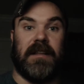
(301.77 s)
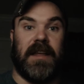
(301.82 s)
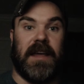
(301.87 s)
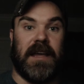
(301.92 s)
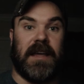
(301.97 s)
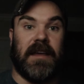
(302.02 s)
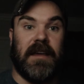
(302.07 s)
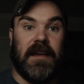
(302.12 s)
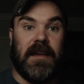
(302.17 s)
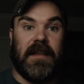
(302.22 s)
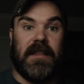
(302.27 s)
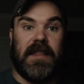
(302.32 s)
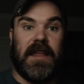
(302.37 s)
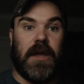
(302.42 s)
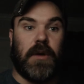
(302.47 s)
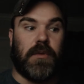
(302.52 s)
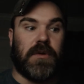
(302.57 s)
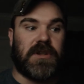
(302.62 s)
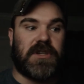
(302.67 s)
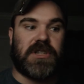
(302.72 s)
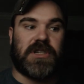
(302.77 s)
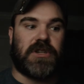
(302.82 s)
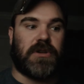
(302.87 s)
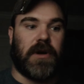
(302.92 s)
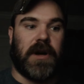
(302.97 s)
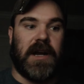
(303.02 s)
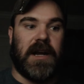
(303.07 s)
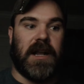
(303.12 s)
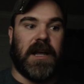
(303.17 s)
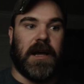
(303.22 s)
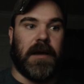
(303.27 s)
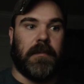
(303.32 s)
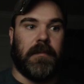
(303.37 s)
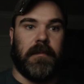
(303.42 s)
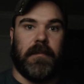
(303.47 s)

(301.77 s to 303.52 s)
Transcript: Like, They were straight up